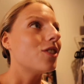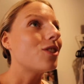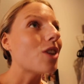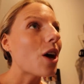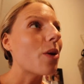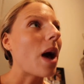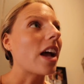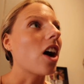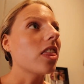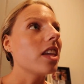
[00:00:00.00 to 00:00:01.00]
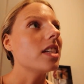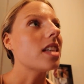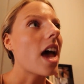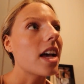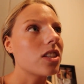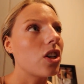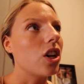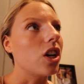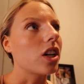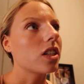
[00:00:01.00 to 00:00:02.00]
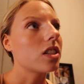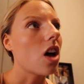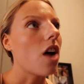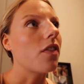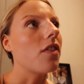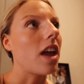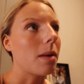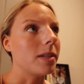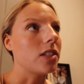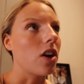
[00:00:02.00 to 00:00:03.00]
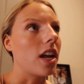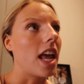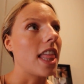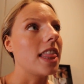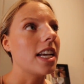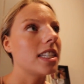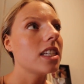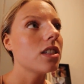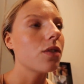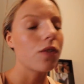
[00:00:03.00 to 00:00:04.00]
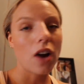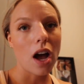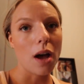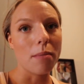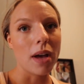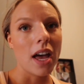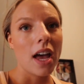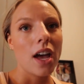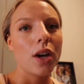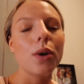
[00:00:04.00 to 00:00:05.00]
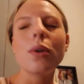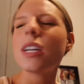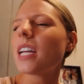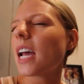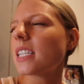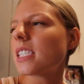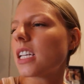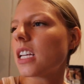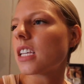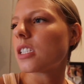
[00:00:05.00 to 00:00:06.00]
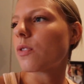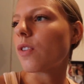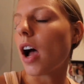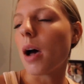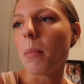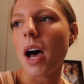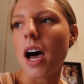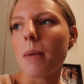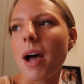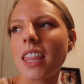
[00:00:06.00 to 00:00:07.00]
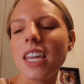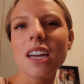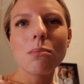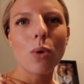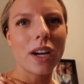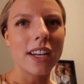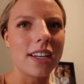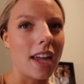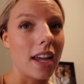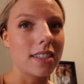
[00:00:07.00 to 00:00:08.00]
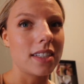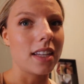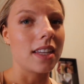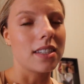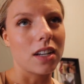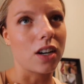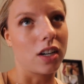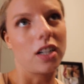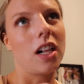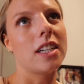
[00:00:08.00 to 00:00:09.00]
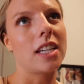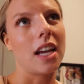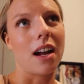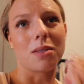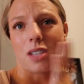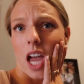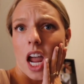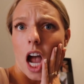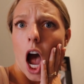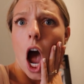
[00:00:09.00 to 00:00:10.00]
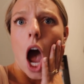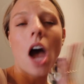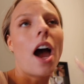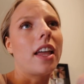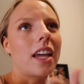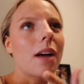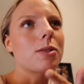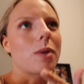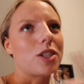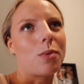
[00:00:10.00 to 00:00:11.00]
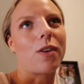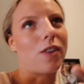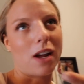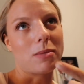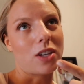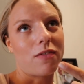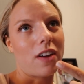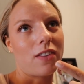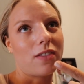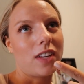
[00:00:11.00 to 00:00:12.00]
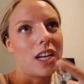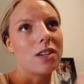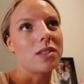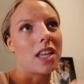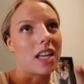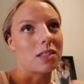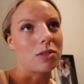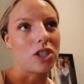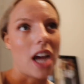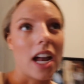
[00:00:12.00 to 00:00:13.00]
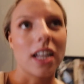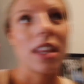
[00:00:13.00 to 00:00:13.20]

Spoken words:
So I got these S hooks off of Amazon, and this is from, who did I see this from? I think Morgan Yates did this in her closet, and I was like, I think I was watching one of her Amazon favorite videos, and that's what she had